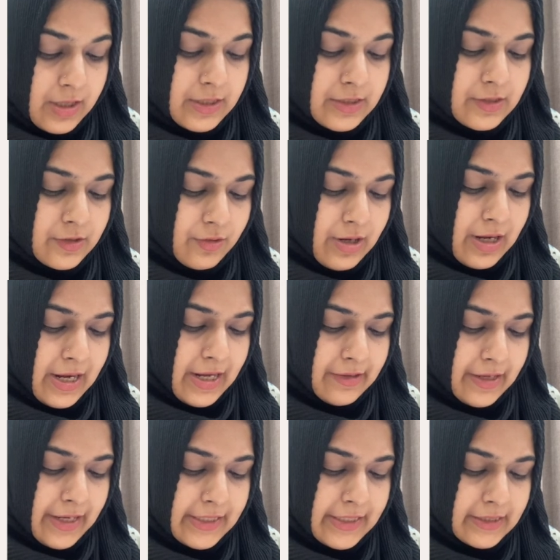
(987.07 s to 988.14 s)
So I
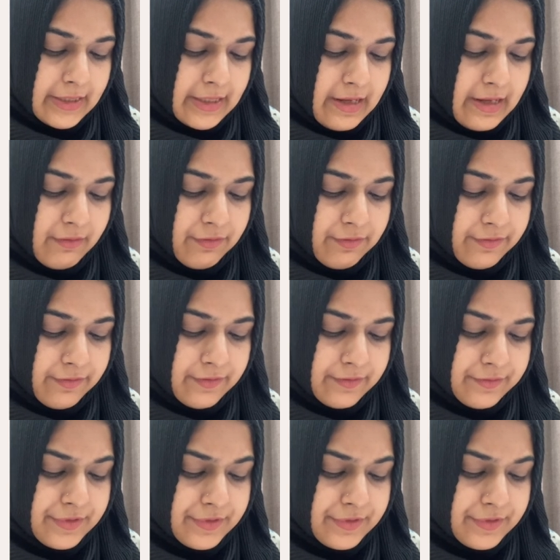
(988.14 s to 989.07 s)
write, if